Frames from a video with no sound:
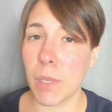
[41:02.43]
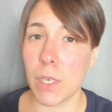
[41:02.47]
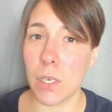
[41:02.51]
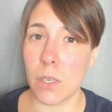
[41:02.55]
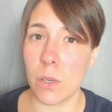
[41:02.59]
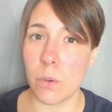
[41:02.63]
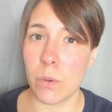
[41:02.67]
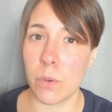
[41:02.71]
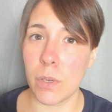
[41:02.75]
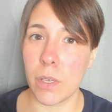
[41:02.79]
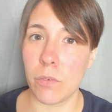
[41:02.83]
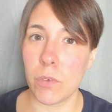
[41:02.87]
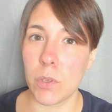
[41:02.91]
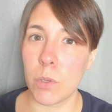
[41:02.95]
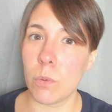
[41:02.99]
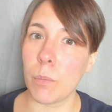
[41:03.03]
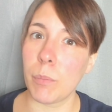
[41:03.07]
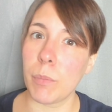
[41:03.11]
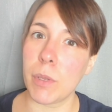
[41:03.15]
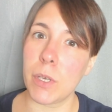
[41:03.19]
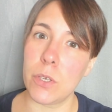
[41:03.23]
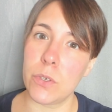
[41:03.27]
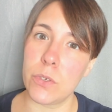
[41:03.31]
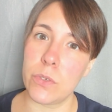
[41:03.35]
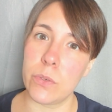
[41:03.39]
know if you want
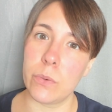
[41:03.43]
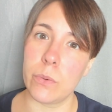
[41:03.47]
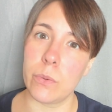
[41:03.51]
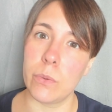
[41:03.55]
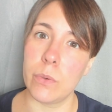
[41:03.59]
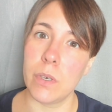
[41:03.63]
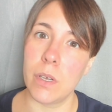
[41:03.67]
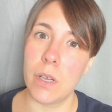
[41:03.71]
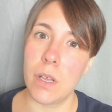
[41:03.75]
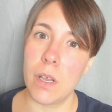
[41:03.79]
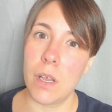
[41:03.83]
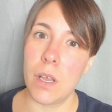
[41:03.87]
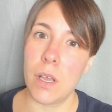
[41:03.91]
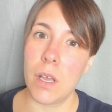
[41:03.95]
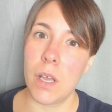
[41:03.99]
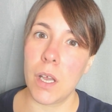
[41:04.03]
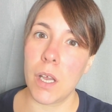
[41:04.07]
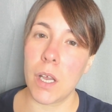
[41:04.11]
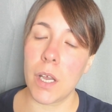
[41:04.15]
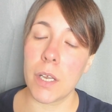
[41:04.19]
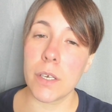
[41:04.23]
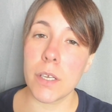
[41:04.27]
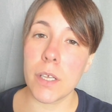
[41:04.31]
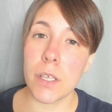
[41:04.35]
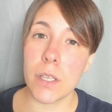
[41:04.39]
me to do
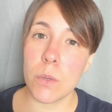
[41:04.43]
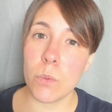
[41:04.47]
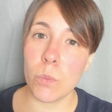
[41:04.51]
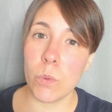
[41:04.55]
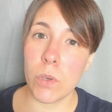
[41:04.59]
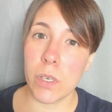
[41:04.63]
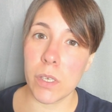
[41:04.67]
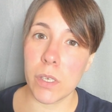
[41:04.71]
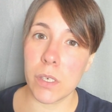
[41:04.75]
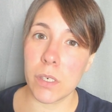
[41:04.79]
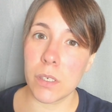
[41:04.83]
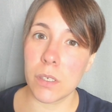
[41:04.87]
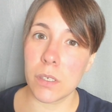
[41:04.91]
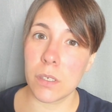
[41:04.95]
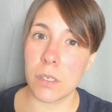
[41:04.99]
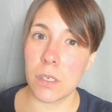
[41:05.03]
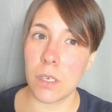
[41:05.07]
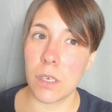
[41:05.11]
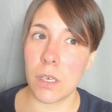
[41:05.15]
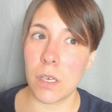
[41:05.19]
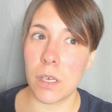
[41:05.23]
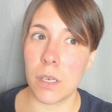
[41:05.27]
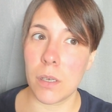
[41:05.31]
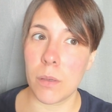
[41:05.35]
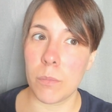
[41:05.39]
another one,
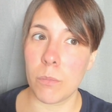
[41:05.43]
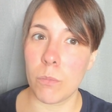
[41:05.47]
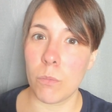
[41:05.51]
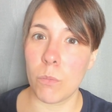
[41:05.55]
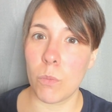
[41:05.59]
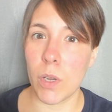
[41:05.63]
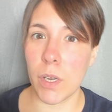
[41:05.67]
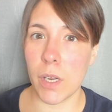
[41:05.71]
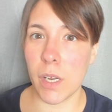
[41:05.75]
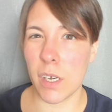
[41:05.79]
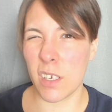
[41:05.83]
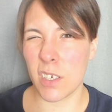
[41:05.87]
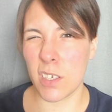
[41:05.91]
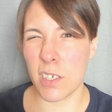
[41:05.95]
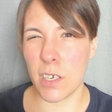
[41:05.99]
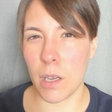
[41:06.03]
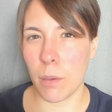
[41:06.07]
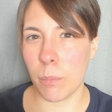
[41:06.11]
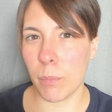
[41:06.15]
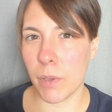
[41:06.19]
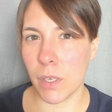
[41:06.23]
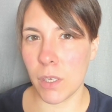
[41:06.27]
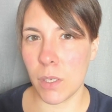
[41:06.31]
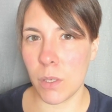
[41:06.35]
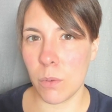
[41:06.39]
um, what kind of
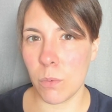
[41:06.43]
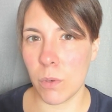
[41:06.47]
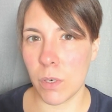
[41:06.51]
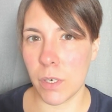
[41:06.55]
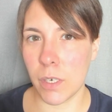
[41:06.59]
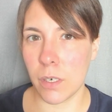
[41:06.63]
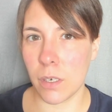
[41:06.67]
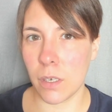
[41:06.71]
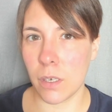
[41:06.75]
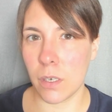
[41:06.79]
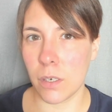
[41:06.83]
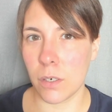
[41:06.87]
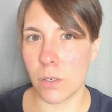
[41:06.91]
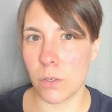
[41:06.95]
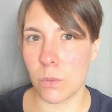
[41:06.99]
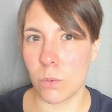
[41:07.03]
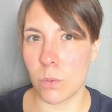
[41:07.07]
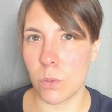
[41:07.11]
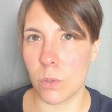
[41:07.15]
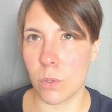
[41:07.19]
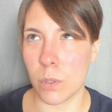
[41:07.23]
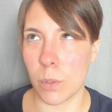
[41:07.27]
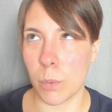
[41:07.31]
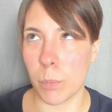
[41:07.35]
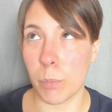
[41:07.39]
topic you want it on,
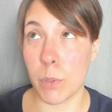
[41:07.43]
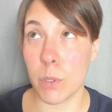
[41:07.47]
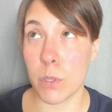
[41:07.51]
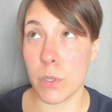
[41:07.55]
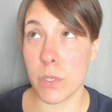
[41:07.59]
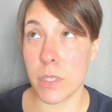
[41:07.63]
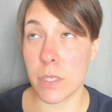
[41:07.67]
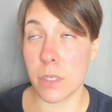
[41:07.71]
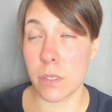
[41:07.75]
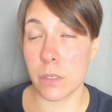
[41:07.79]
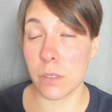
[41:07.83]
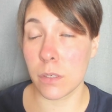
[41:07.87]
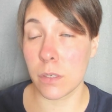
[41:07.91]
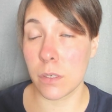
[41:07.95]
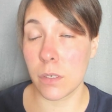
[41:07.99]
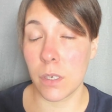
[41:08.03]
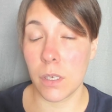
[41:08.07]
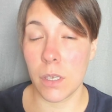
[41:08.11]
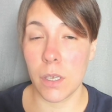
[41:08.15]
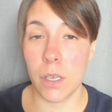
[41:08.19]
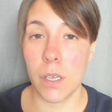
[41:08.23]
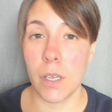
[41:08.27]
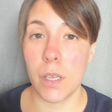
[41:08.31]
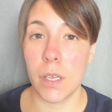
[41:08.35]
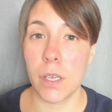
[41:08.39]
or person,
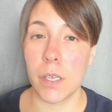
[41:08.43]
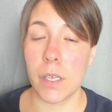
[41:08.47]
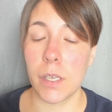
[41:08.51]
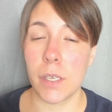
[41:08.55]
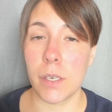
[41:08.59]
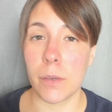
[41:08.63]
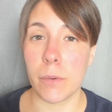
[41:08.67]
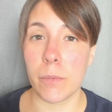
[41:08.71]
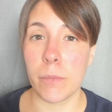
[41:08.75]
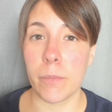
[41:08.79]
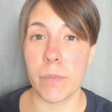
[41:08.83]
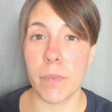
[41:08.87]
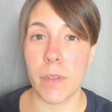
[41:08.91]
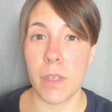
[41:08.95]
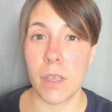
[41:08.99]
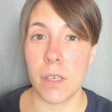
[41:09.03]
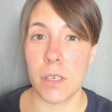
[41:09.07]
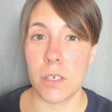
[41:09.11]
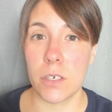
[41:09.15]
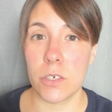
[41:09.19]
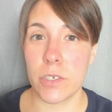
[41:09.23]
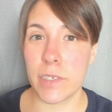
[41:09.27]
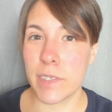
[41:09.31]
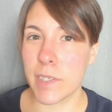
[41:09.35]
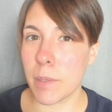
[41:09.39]
you know,
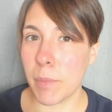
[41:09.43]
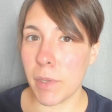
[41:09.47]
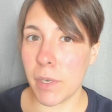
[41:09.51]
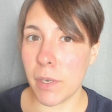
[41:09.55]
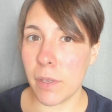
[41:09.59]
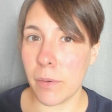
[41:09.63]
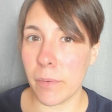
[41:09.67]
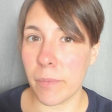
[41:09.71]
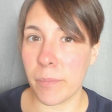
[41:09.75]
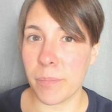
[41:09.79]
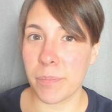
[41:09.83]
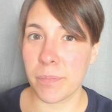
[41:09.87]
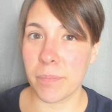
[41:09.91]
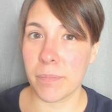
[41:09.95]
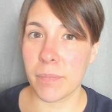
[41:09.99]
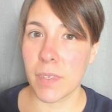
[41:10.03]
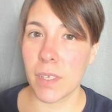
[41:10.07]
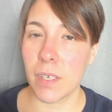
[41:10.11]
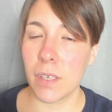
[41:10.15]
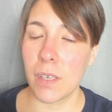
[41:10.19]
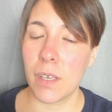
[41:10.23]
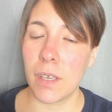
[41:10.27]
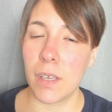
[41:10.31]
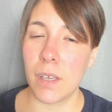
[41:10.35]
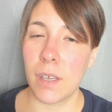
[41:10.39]
just let me know.
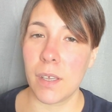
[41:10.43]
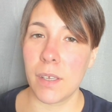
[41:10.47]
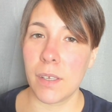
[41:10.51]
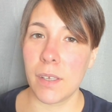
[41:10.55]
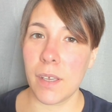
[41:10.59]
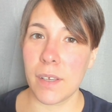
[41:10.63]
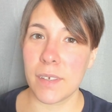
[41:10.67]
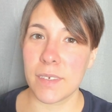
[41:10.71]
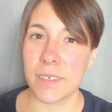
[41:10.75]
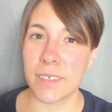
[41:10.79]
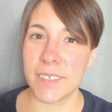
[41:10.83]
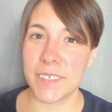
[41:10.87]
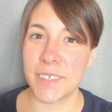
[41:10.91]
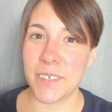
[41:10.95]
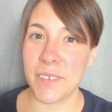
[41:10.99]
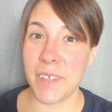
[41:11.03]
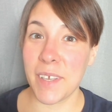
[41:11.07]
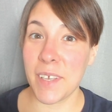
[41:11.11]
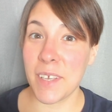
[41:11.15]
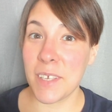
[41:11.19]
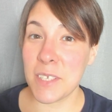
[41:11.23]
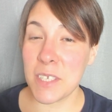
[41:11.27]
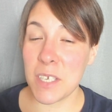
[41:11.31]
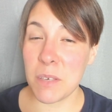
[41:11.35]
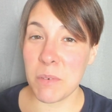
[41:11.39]
Yeah, so
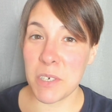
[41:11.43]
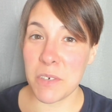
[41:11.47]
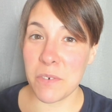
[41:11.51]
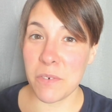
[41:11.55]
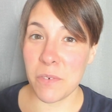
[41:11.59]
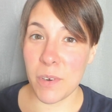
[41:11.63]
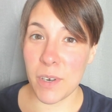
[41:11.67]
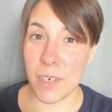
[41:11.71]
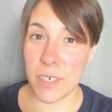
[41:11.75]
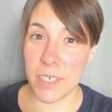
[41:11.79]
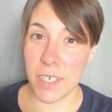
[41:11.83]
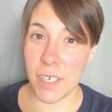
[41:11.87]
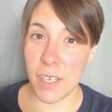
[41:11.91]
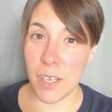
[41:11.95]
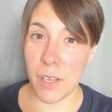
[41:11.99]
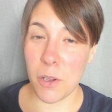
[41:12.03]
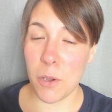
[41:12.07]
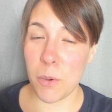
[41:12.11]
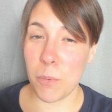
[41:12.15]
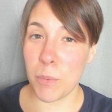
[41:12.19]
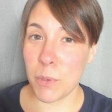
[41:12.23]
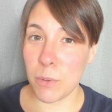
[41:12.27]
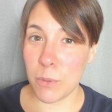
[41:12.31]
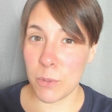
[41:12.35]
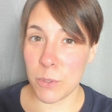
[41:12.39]
thank you so much for watching. I
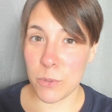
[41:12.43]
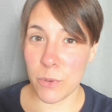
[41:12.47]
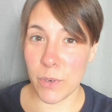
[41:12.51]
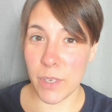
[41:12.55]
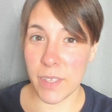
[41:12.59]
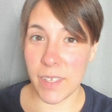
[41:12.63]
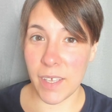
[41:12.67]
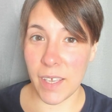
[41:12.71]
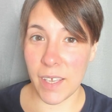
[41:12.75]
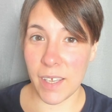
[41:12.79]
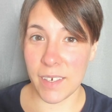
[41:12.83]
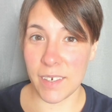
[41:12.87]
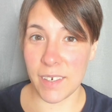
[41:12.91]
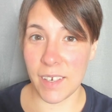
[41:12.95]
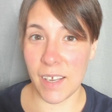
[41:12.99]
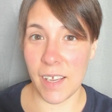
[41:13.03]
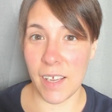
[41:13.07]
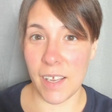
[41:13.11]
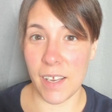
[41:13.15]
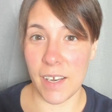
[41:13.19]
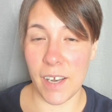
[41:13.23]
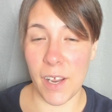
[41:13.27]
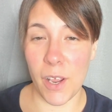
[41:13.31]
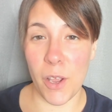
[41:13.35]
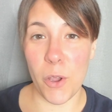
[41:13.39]
hope you enjoyed that,
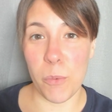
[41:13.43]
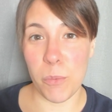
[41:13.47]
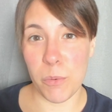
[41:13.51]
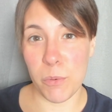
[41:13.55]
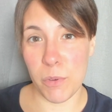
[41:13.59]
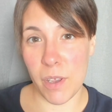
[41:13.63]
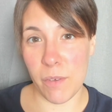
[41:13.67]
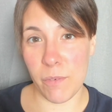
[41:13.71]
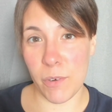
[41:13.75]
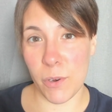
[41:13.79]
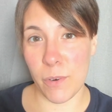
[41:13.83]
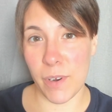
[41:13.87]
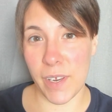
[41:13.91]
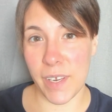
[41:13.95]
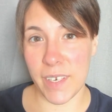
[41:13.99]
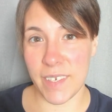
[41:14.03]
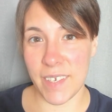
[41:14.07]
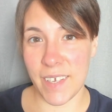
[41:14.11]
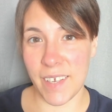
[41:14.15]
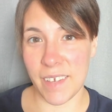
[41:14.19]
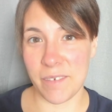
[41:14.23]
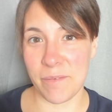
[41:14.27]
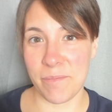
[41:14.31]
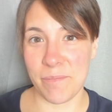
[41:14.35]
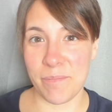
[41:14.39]
and I hope you have a great day.